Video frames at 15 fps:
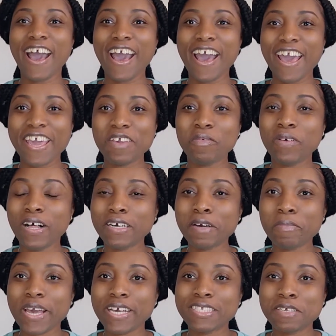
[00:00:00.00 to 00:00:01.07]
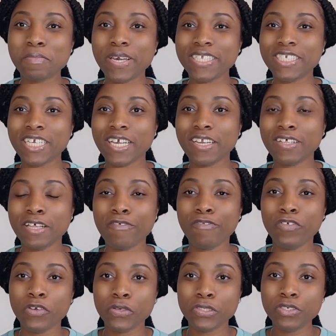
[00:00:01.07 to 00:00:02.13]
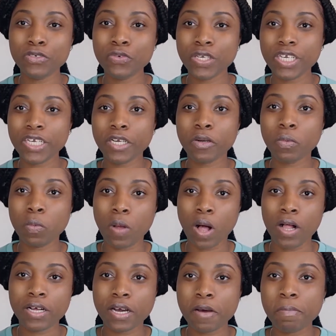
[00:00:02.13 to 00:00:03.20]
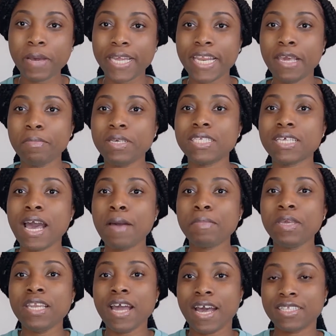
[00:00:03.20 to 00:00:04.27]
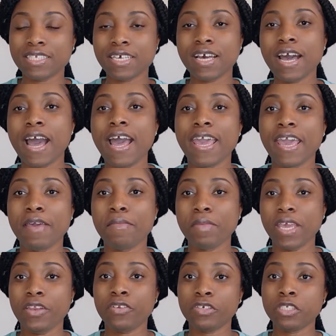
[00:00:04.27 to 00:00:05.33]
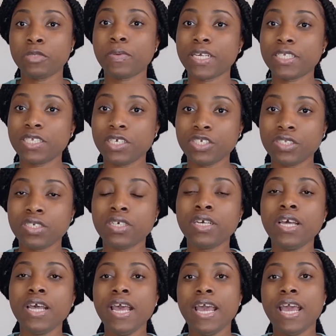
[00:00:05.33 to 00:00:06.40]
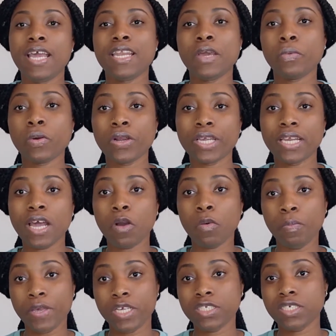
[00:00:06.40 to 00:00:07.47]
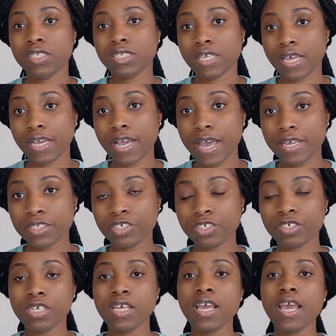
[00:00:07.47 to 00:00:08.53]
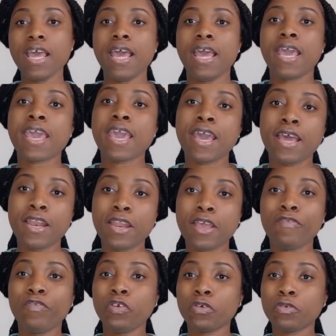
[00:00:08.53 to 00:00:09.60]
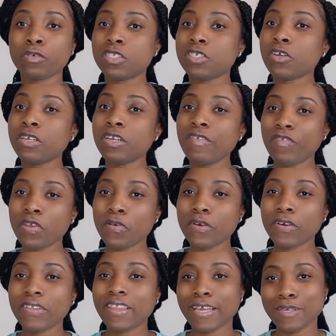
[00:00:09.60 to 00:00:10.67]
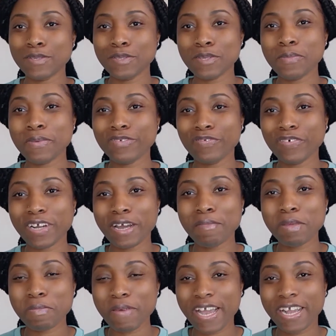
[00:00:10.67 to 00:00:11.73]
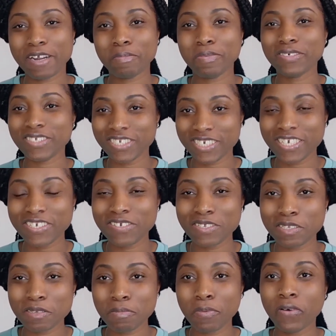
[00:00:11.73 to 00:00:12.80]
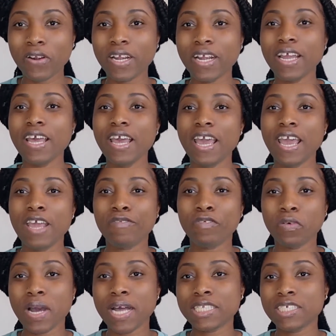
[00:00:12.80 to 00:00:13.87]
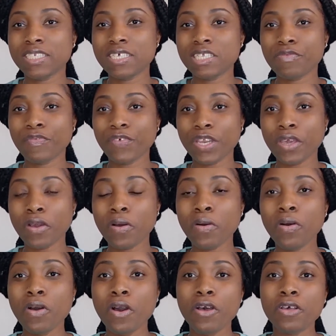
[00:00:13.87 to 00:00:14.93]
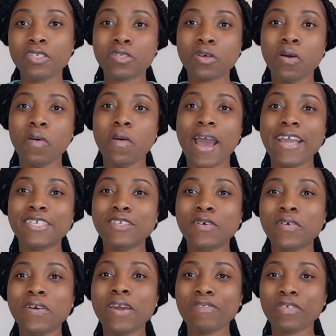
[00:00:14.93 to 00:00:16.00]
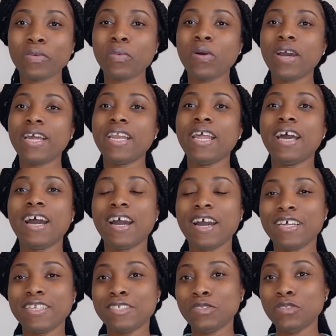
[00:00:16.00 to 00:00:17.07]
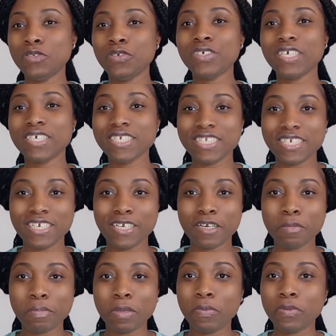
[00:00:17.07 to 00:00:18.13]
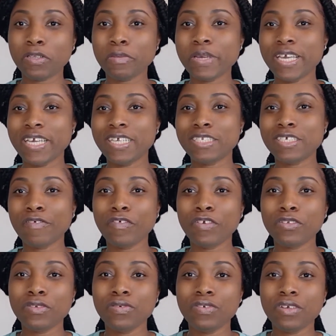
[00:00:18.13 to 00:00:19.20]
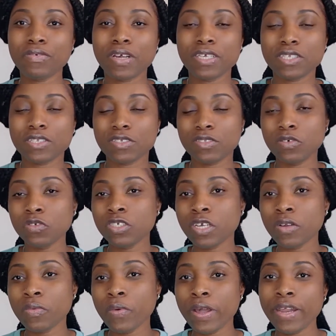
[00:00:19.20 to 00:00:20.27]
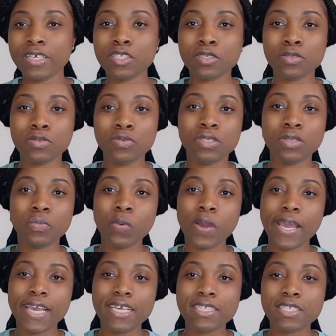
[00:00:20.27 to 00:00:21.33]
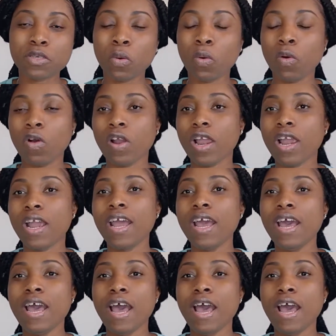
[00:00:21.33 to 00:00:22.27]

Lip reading: Hi, welcome back to my channel. If you're new here, welcome. My name is Aminata. I am a nurse practitioner and I work in outpatient psychiatry. And if you're a returning viewer, thank you so much for coming back. I appreciate your support and for watching this video. So I know everyone, the new year is here. People are making different new year resolution, whether it's losing weight or